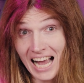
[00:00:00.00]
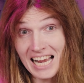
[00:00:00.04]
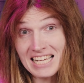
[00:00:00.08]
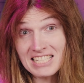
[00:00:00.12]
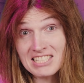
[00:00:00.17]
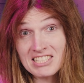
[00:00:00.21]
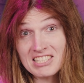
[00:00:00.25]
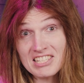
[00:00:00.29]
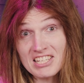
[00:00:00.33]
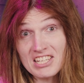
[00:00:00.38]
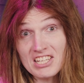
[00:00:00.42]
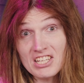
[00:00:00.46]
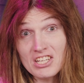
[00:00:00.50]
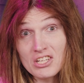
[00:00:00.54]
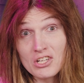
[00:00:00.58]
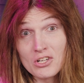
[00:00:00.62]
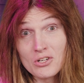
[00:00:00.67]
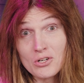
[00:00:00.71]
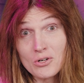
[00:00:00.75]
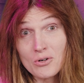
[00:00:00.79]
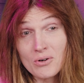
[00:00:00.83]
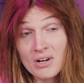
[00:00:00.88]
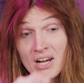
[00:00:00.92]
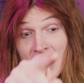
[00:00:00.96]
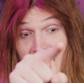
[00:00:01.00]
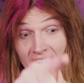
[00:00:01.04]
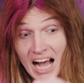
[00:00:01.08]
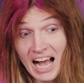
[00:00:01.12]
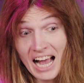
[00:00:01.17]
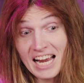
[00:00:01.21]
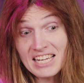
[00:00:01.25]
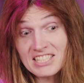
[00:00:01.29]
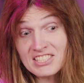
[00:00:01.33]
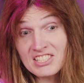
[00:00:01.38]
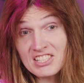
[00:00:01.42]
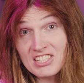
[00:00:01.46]
I see you!
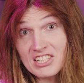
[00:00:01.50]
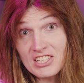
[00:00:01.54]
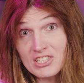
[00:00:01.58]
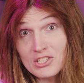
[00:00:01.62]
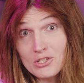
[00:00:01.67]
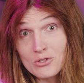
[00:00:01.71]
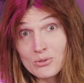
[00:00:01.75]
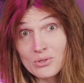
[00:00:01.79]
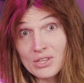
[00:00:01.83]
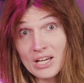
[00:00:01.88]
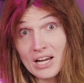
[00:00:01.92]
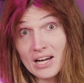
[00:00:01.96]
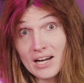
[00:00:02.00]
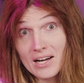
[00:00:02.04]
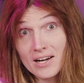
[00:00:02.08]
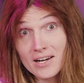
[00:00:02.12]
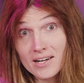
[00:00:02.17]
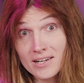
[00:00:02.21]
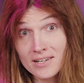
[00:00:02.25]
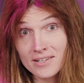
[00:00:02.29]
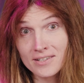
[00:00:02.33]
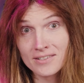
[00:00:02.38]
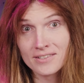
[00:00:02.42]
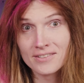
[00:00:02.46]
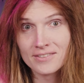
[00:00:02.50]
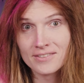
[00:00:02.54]
I see you there!